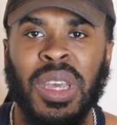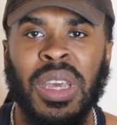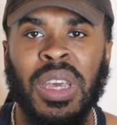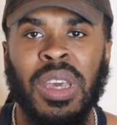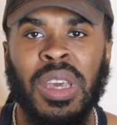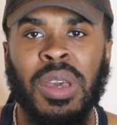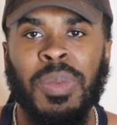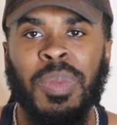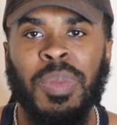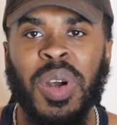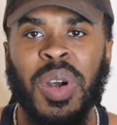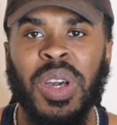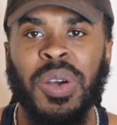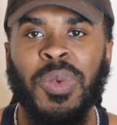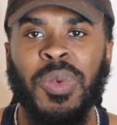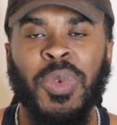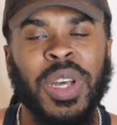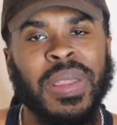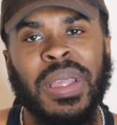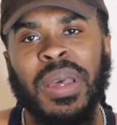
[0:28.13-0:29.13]
But
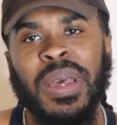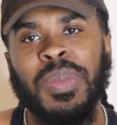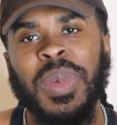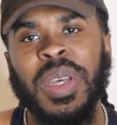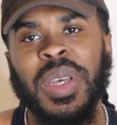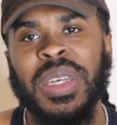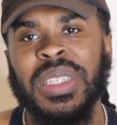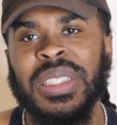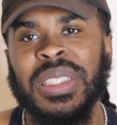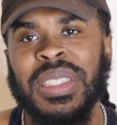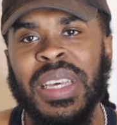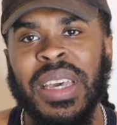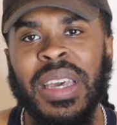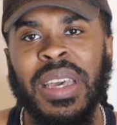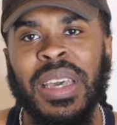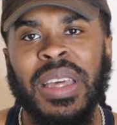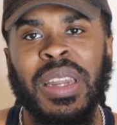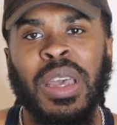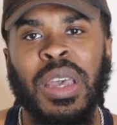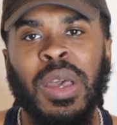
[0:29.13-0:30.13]
with that being
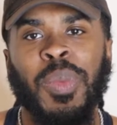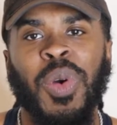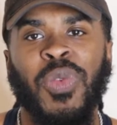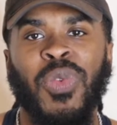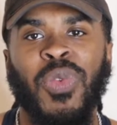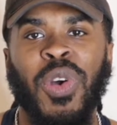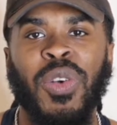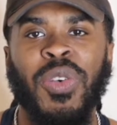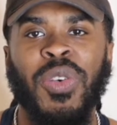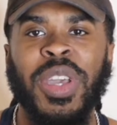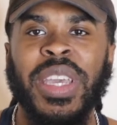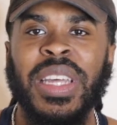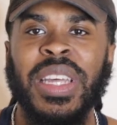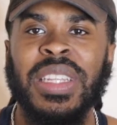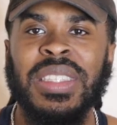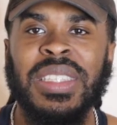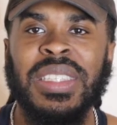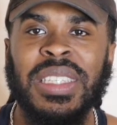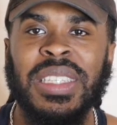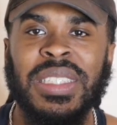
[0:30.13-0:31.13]
said, before we get
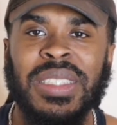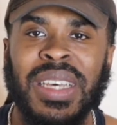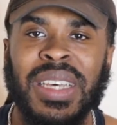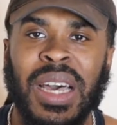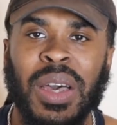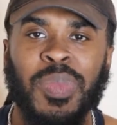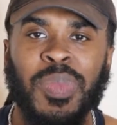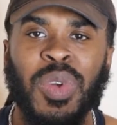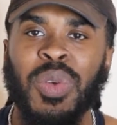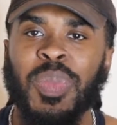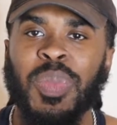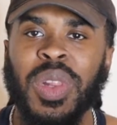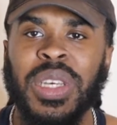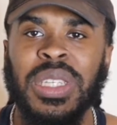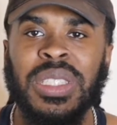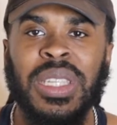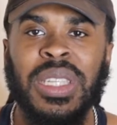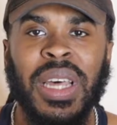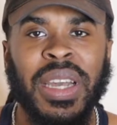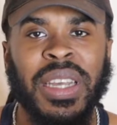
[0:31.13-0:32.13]
into this topic, please
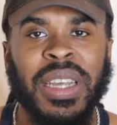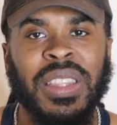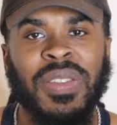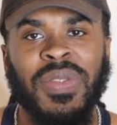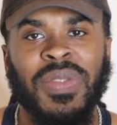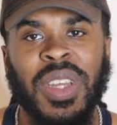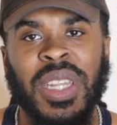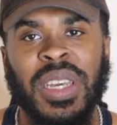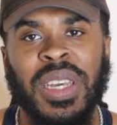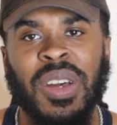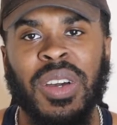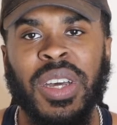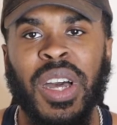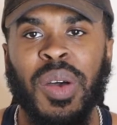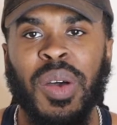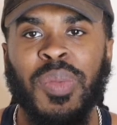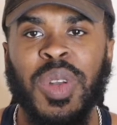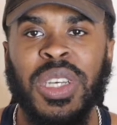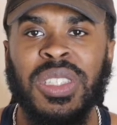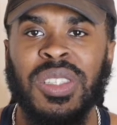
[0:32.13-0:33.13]
like the video,
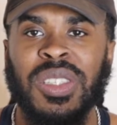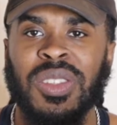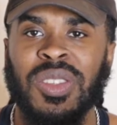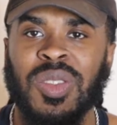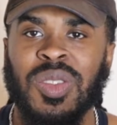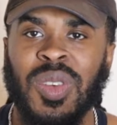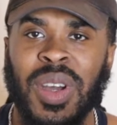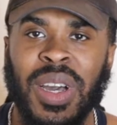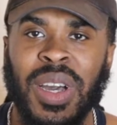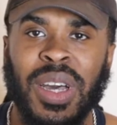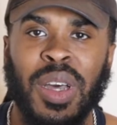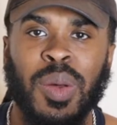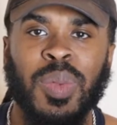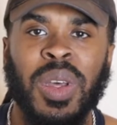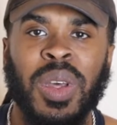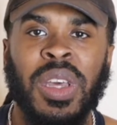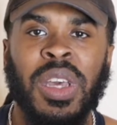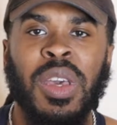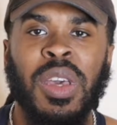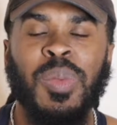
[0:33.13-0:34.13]
comment, and subscribe,
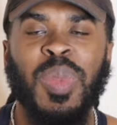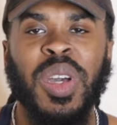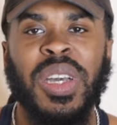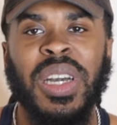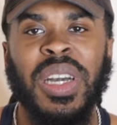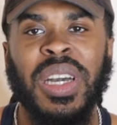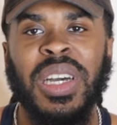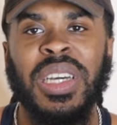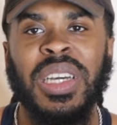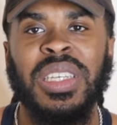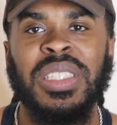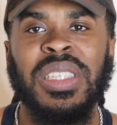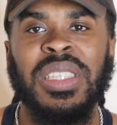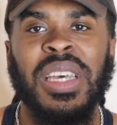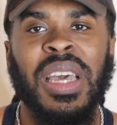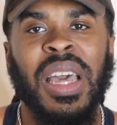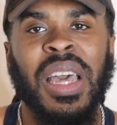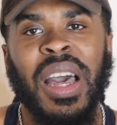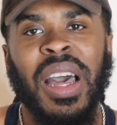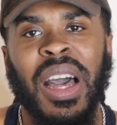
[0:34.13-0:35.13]
because
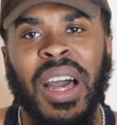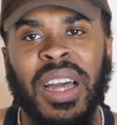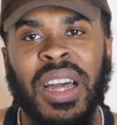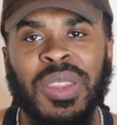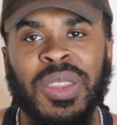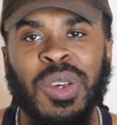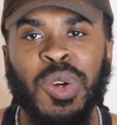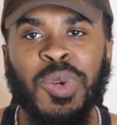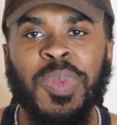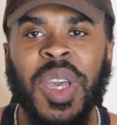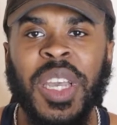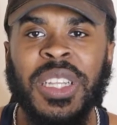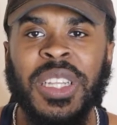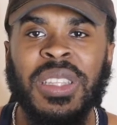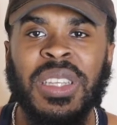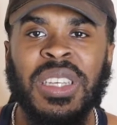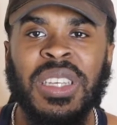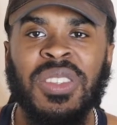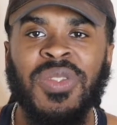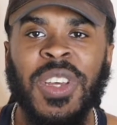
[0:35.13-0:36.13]
I do make
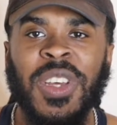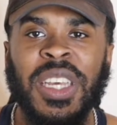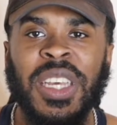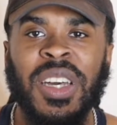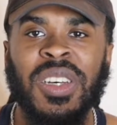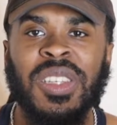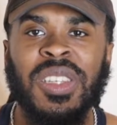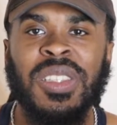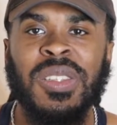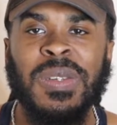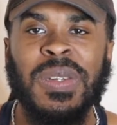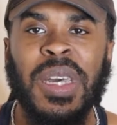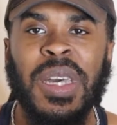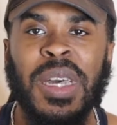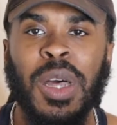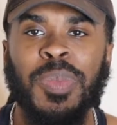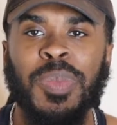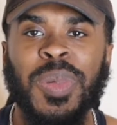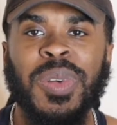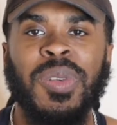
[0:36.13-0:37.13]
these videos to
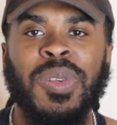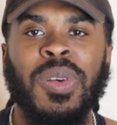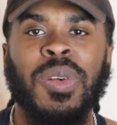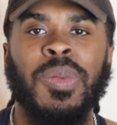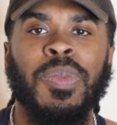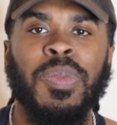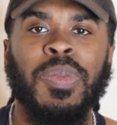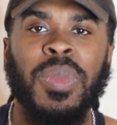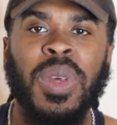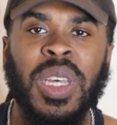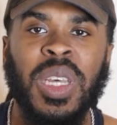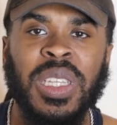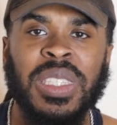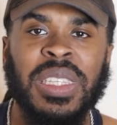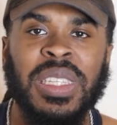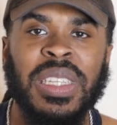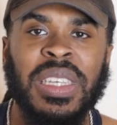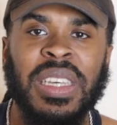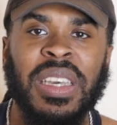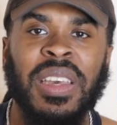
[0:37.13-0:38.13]
help you
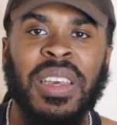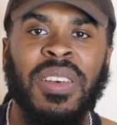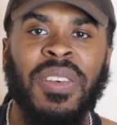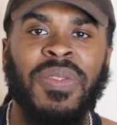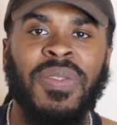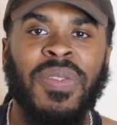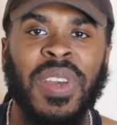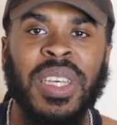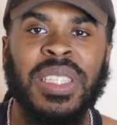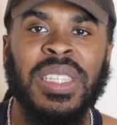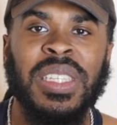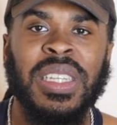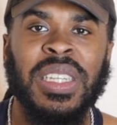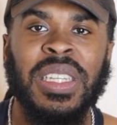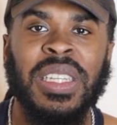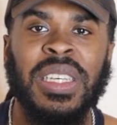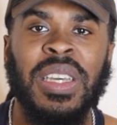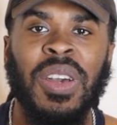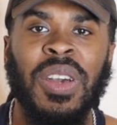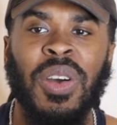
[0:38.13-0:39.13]
mentally, physically,
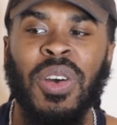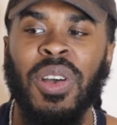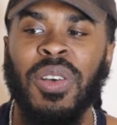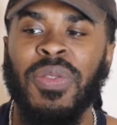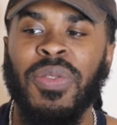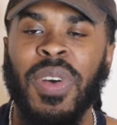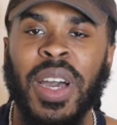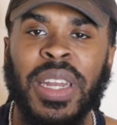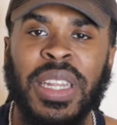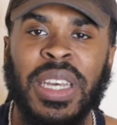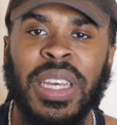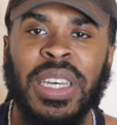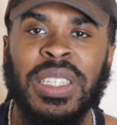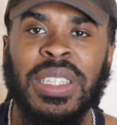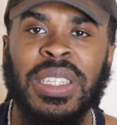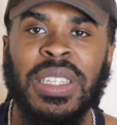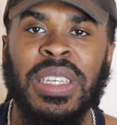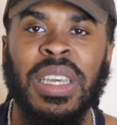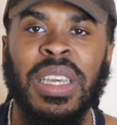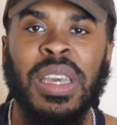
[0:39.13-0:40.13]
or
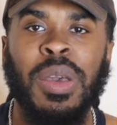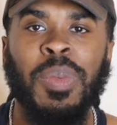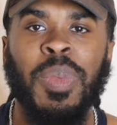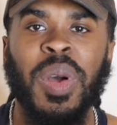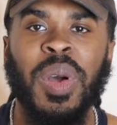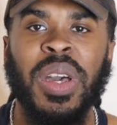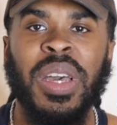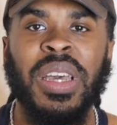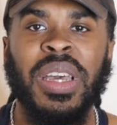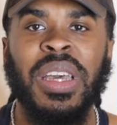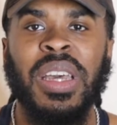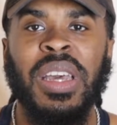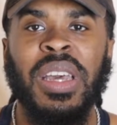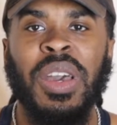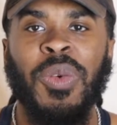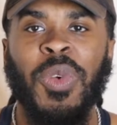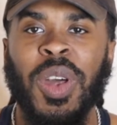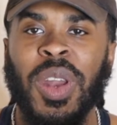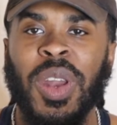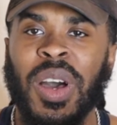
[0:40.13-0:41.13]
financially. But
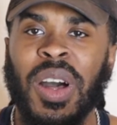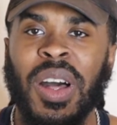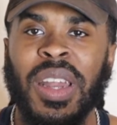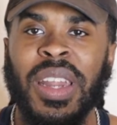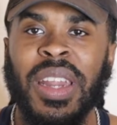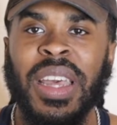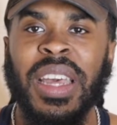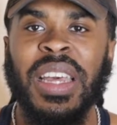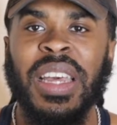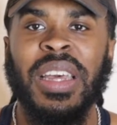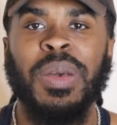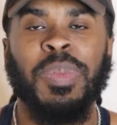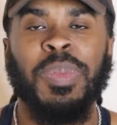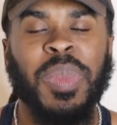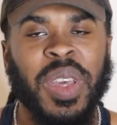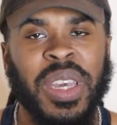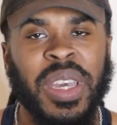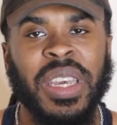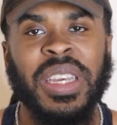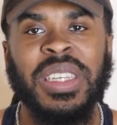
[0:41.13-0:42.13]
with all that
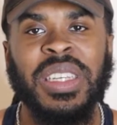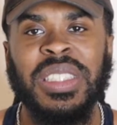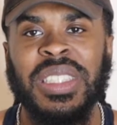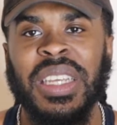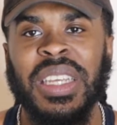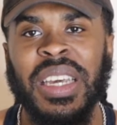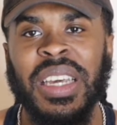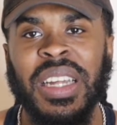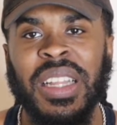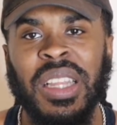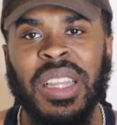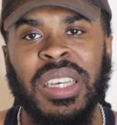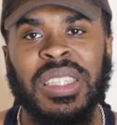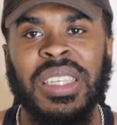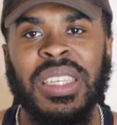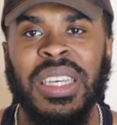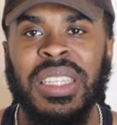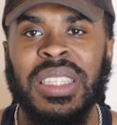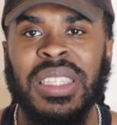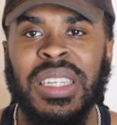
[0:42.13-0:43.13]
being said, let's
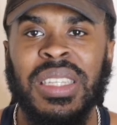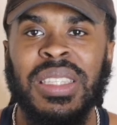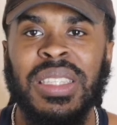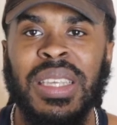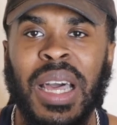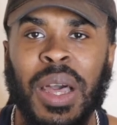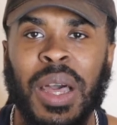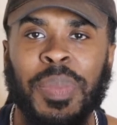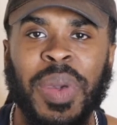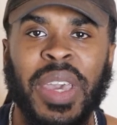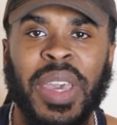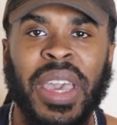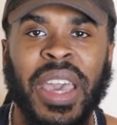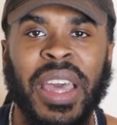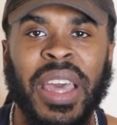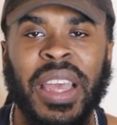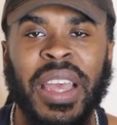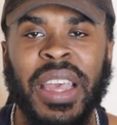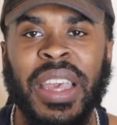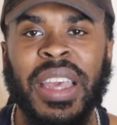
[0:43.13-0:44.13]
get to the topic at
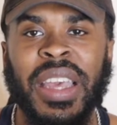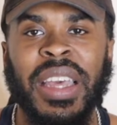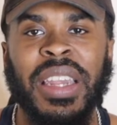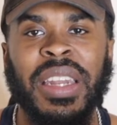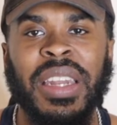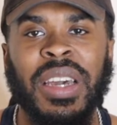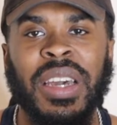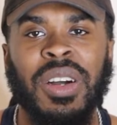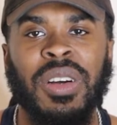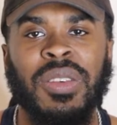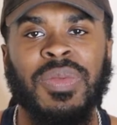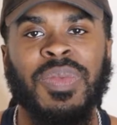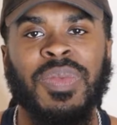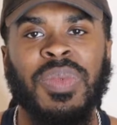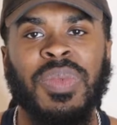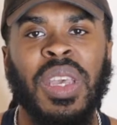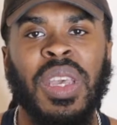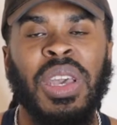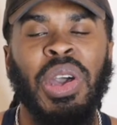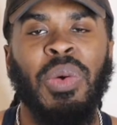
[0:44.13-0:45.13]
hand. Now,
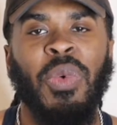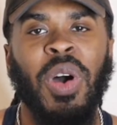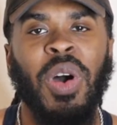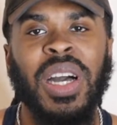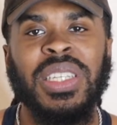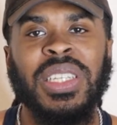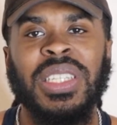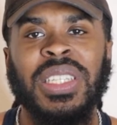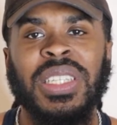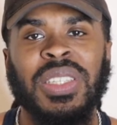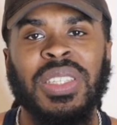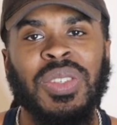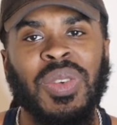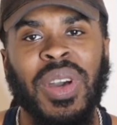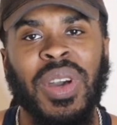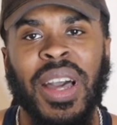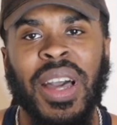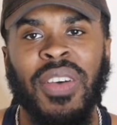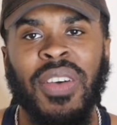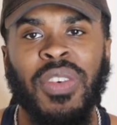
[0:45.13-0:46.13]
why should you
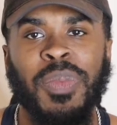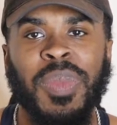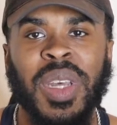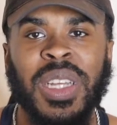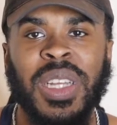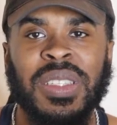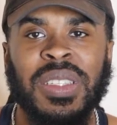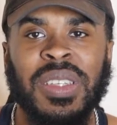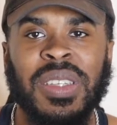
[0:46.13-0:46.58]
have a mentor?